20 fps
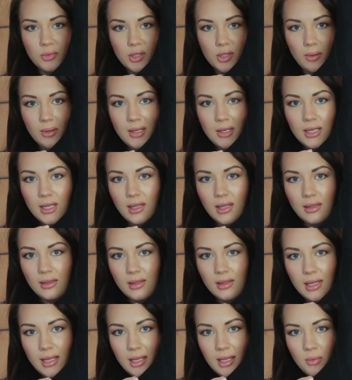so
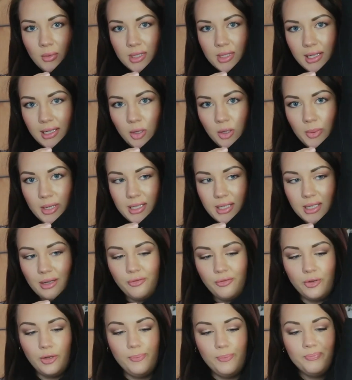the heel was a little bit
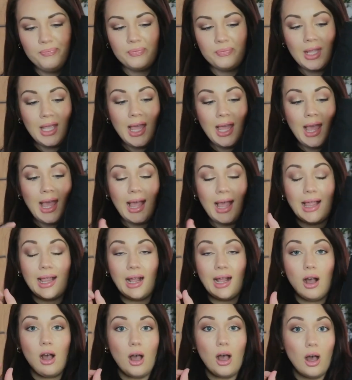different.
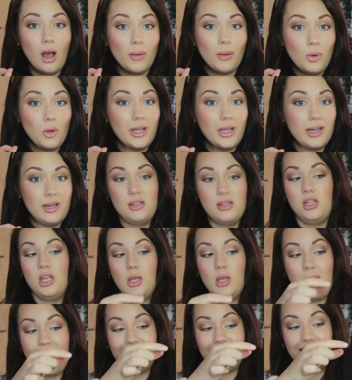I'm not kidding
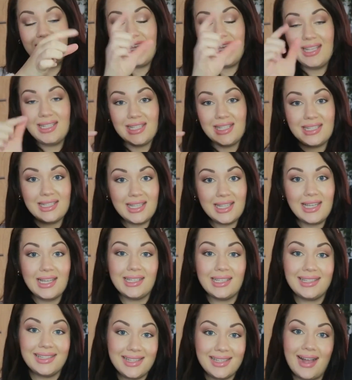you, this is the
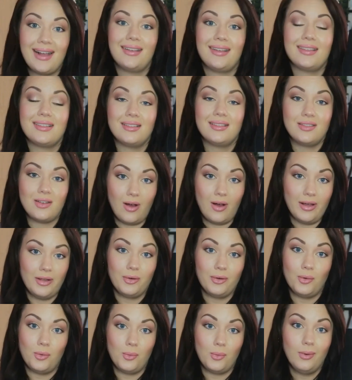exact
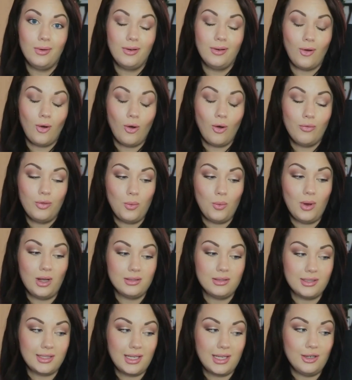style of the
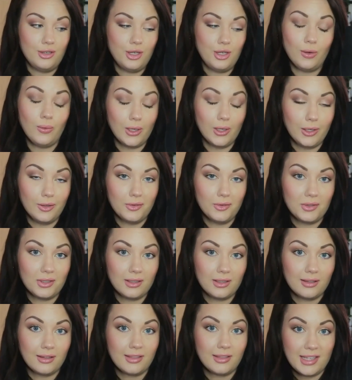ones in New Look.
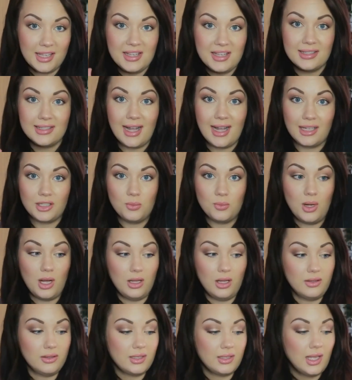The exact
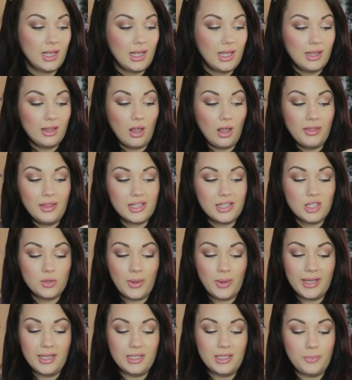ones, like the
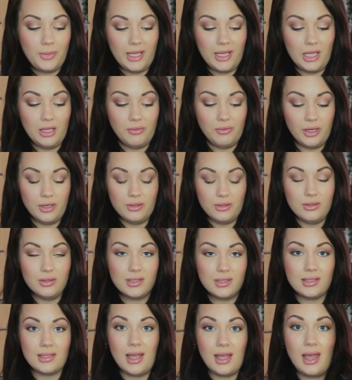suede
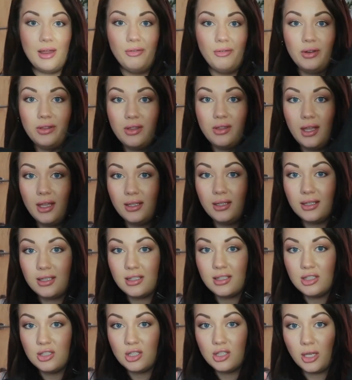appearance, everything.
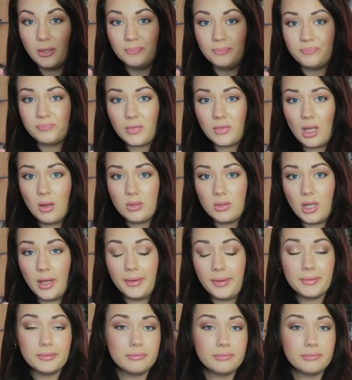So I was like,